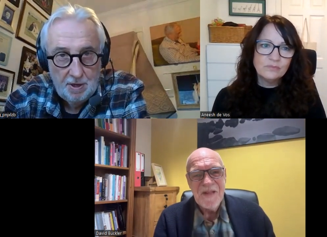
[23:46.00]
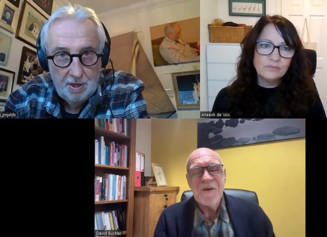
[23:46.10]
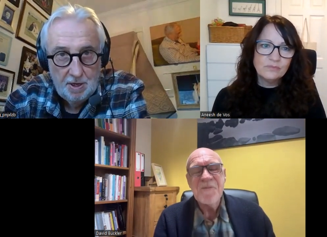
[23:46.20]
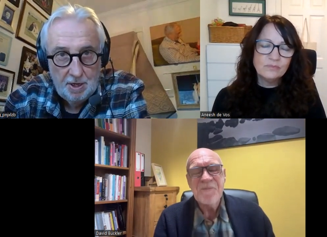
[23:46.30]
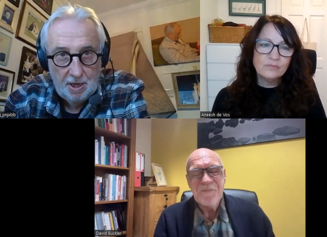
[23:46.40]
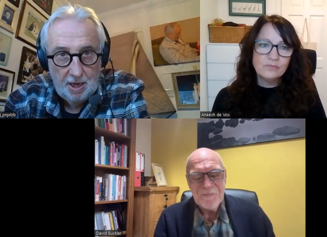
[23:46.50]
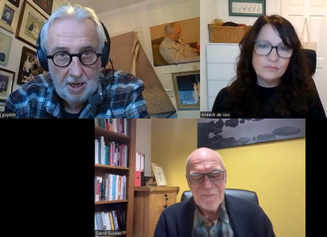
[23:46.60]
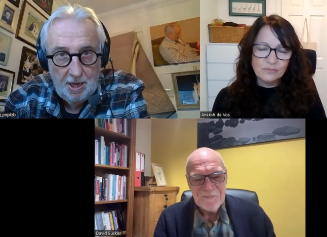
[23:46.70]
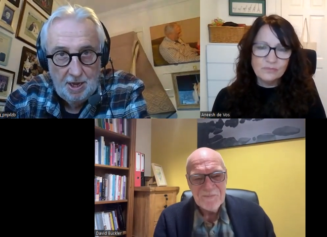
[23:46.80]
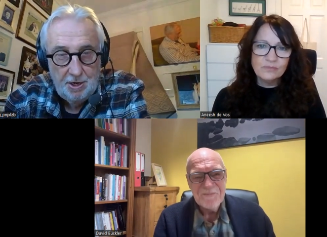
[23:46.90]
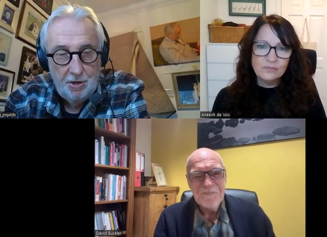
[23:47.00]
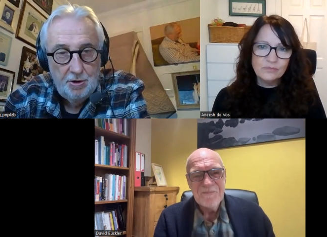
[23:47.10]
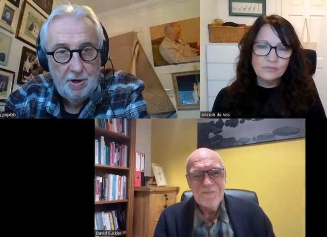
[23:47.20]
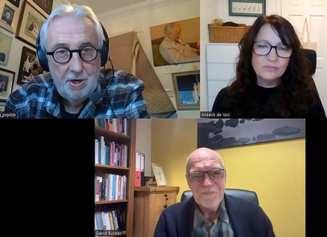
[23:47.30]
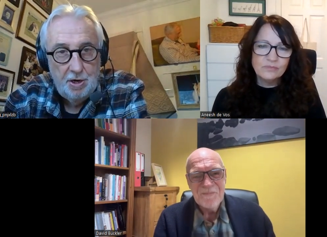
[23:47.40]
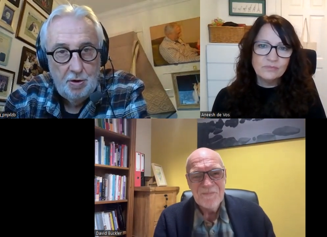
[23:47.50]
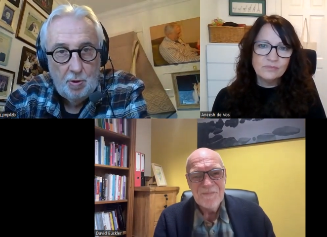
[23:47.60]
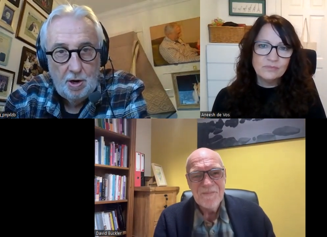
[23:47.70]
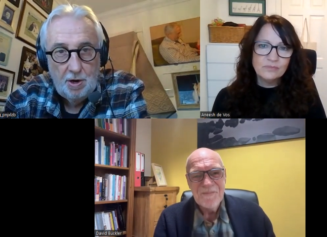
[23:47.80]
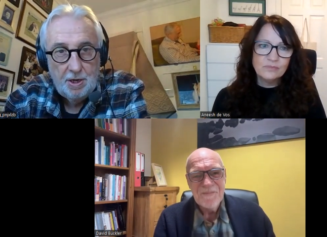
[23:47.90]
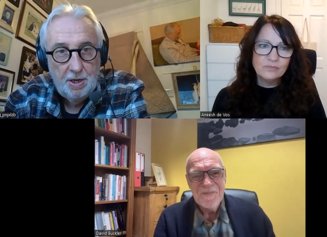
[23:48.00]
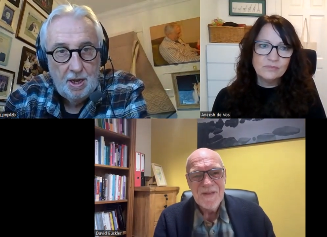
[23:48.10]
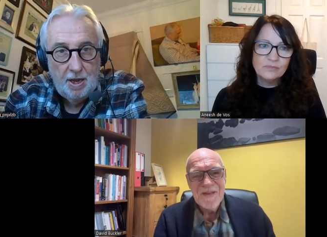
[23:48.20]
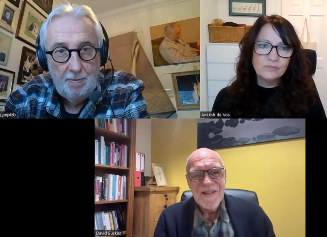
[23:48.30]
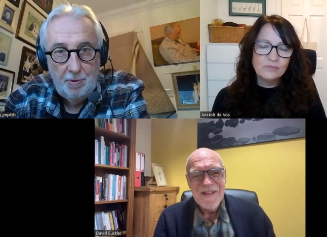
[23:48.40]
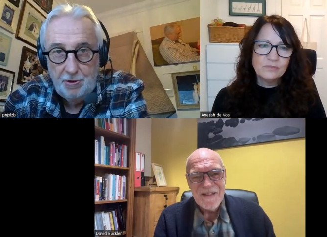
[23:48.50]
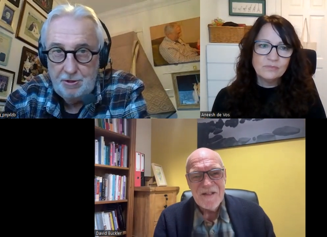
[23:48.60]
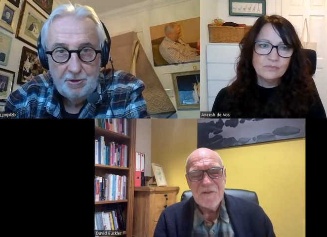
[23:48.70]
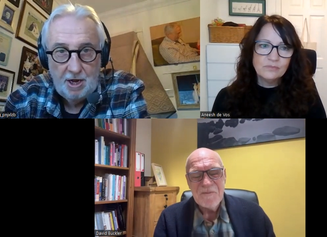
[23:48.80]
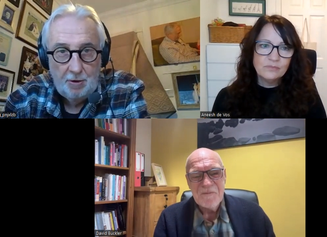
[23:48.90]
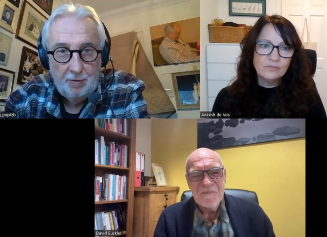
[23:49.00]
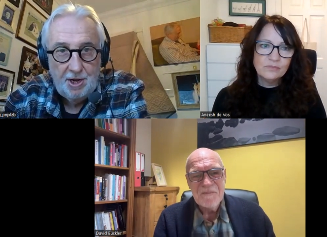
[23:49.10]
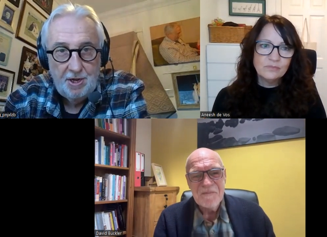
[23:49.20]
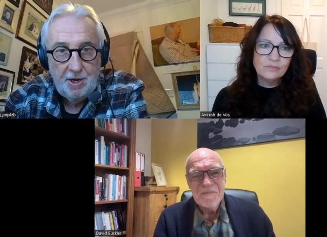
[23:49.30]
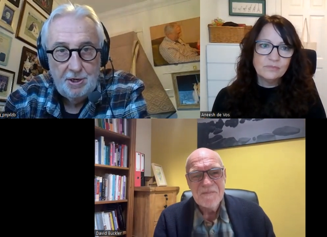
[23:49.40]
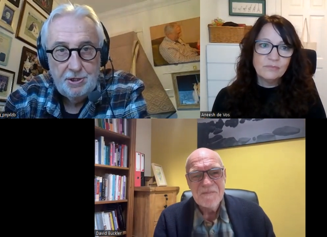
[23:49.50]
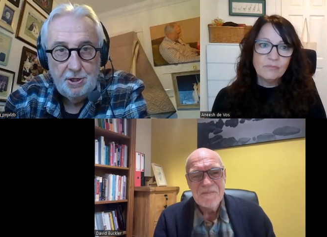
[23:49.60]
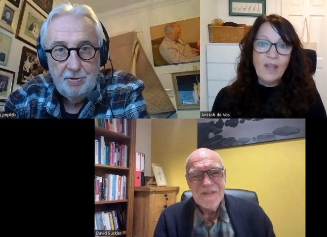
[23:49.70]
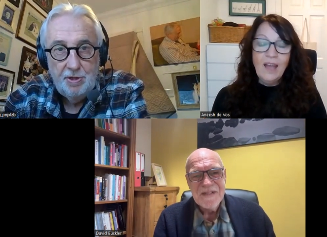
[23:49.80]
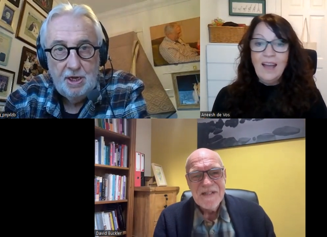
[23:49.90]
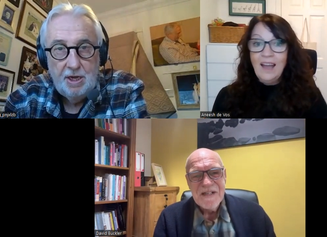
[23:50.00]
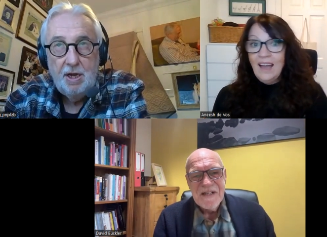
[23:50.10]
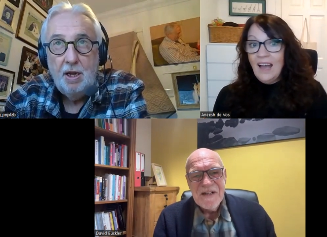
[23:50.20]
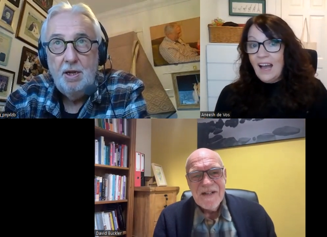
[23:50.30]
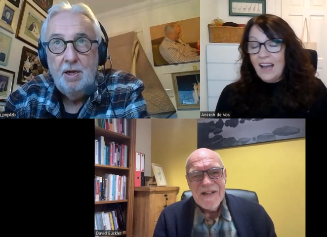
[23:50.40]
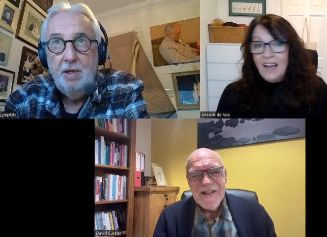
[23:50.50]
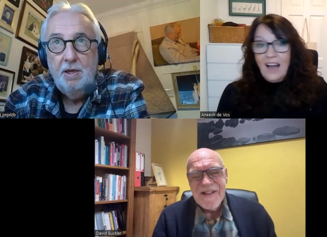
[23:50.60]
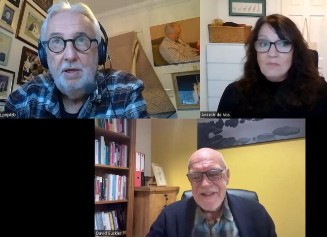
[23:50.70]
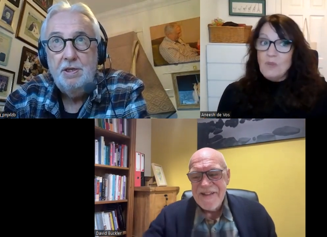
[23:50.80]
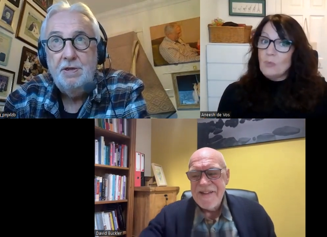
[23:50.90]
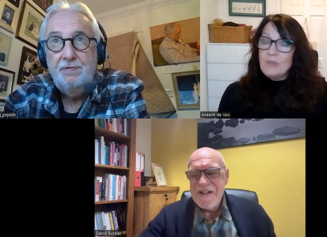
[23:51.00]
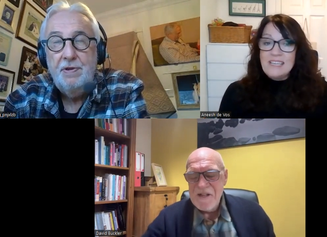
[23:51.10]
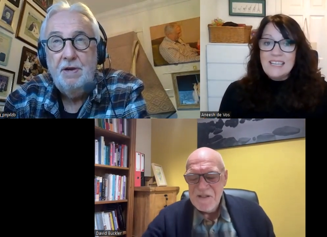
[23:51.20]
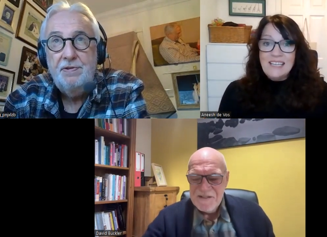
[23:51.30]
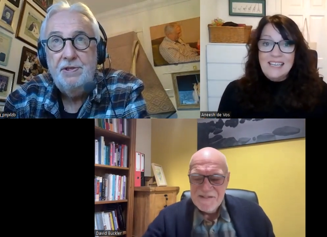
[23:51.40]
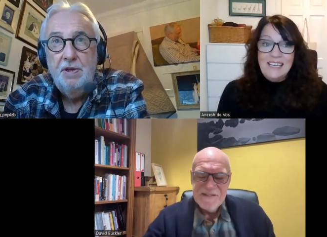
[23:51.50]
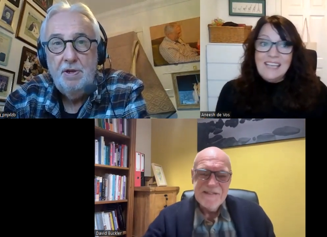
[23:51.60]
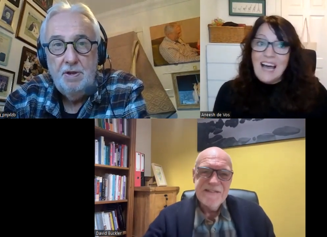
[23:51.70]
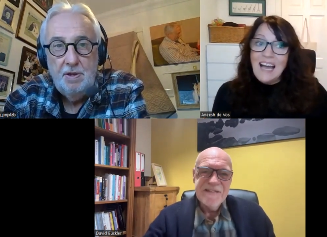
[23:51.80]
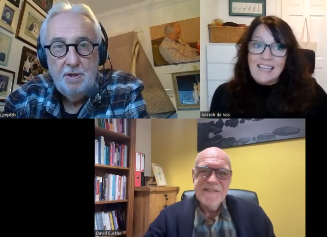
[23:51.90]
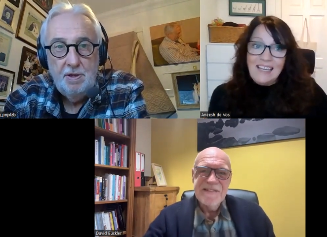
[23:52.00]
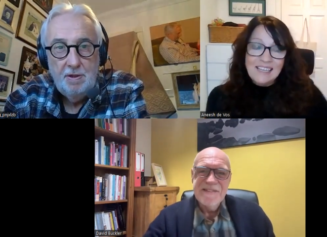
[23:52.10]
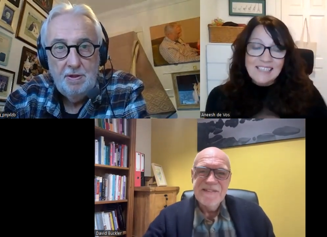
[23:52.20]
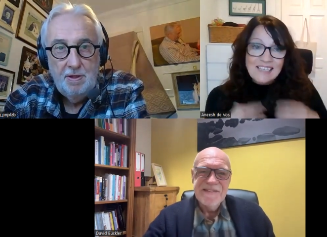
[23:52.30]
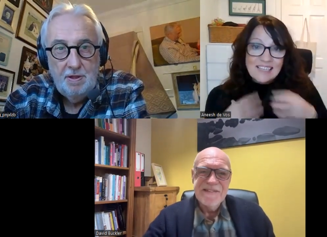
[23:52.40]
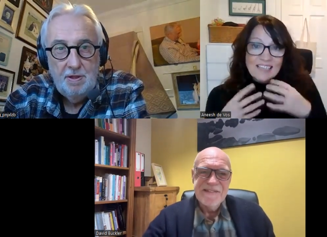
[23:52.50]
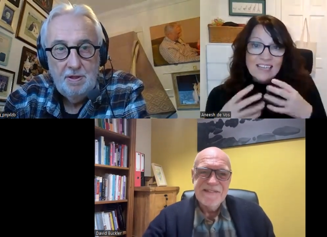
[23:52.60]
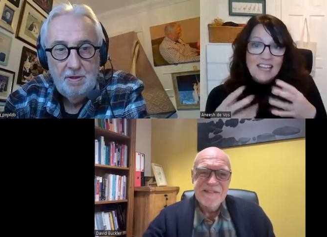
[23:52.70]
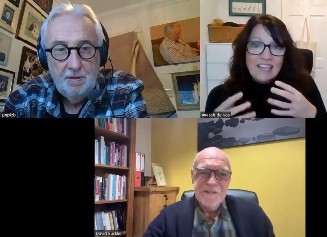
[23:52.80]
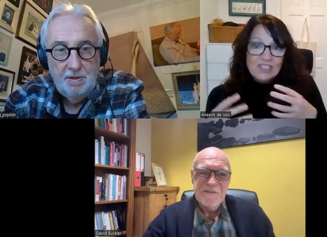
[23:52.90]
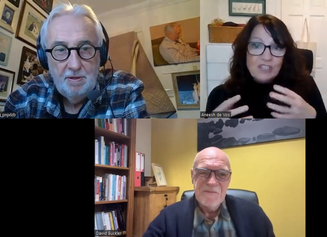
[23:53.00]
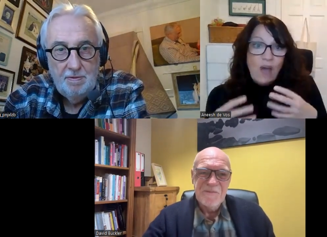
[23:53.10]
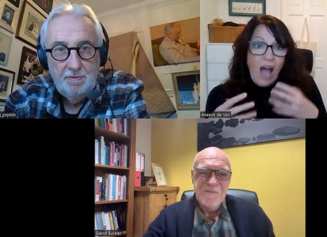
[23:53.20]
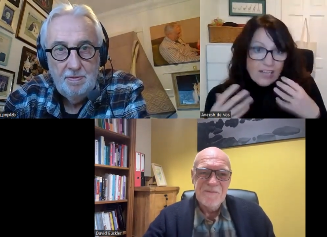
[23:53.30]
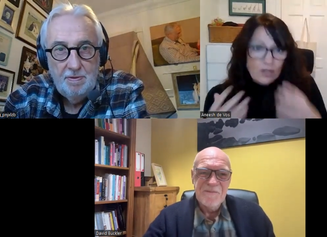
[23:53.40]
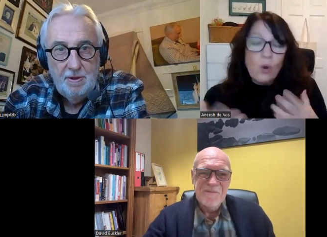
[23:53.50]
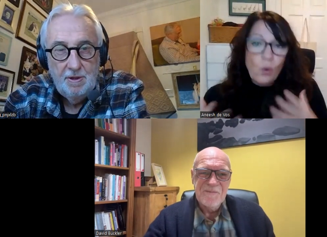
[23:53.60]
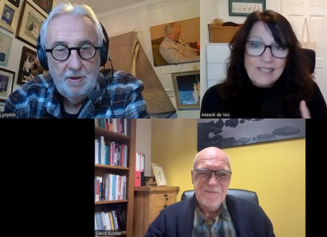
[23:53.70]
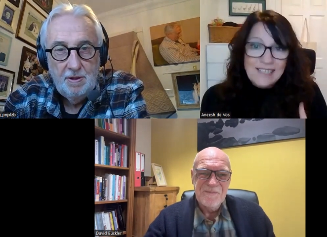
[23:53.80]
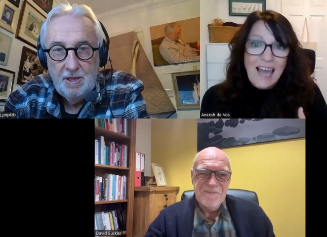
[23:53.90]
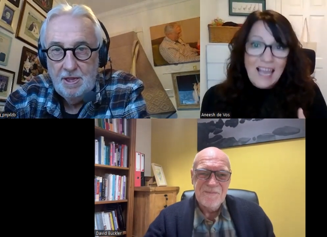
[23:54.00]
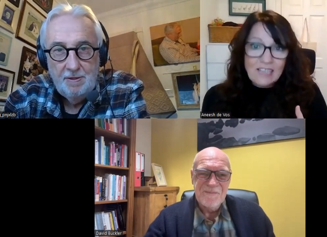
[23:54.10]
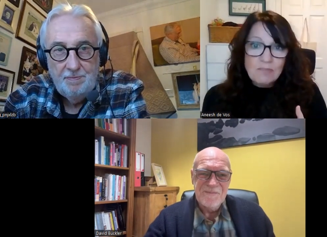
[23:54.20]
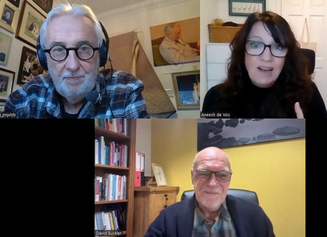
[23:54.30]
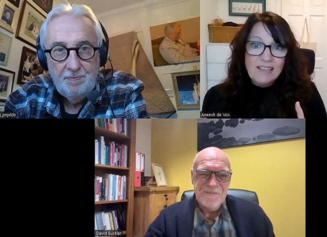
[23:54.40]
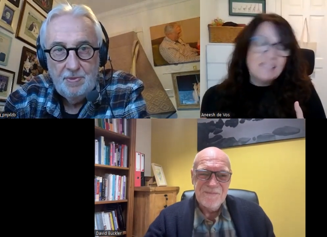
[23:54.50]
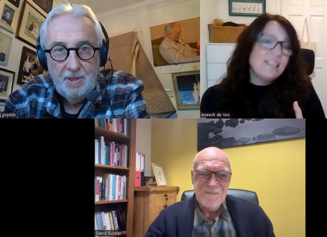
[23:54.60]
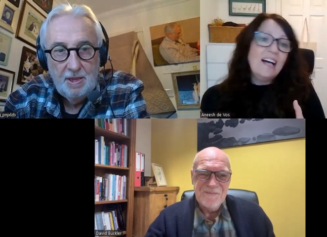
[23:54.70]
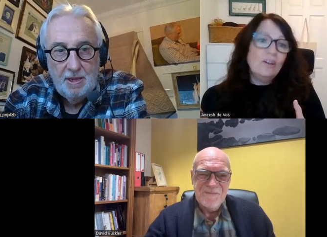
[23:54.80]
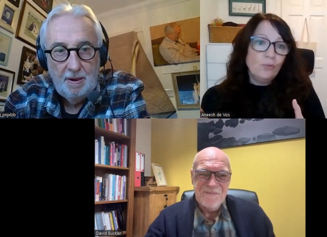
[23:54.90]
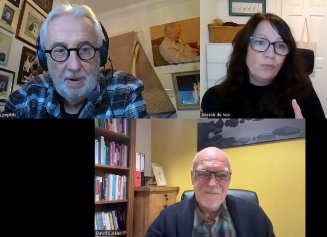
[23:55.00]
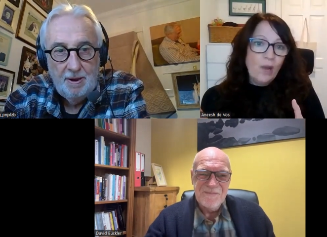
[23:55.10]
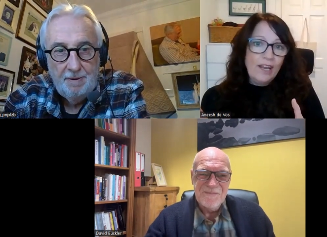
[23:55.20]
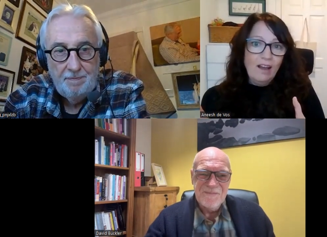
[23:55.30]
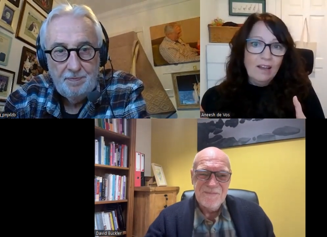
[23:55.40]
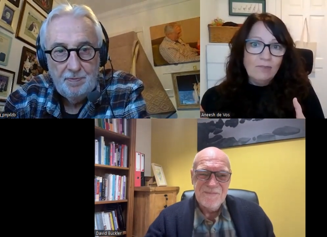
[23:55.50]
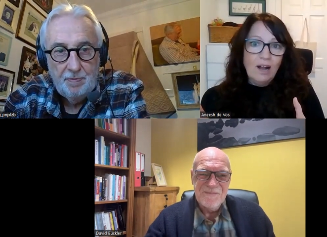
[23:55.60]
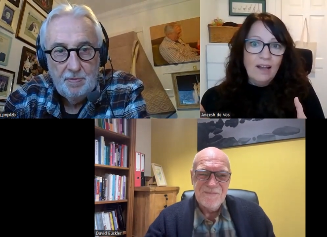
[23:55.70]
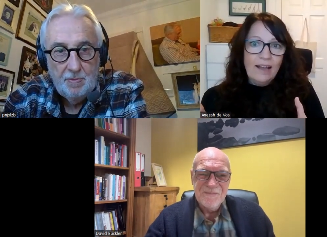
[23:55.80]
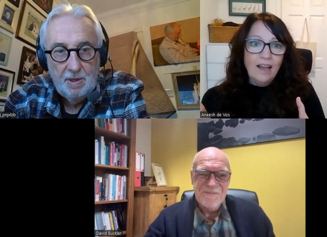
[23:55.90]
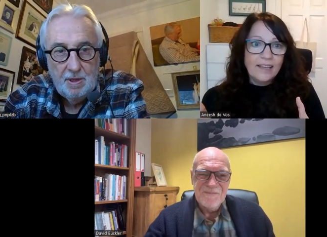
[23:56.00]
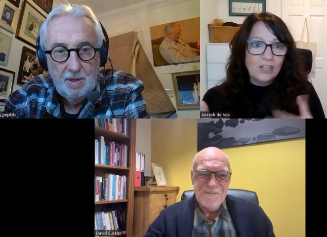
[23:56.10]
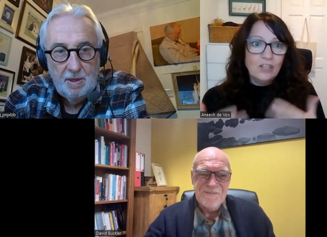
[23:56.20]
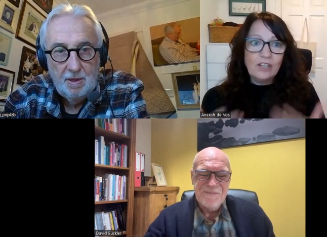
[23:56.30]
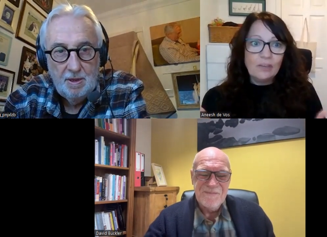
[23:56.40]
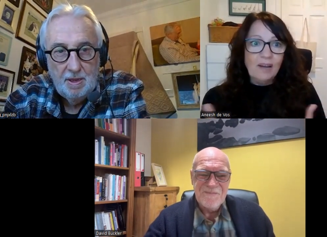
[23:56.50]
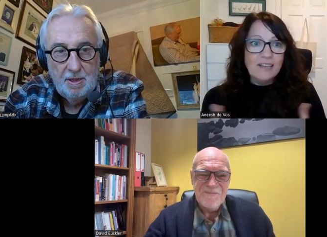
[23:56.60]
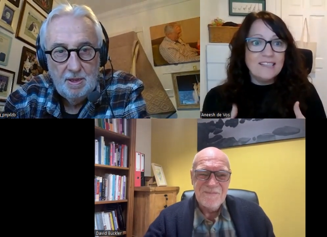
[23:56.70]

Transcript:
Speaker 1: Yeah. Uh, in your in your work, um, you do that already, Aneesh. I know that. Because I'm not
Speaker 2: particularly liked. You know, I don't always like myself when I write. I can look at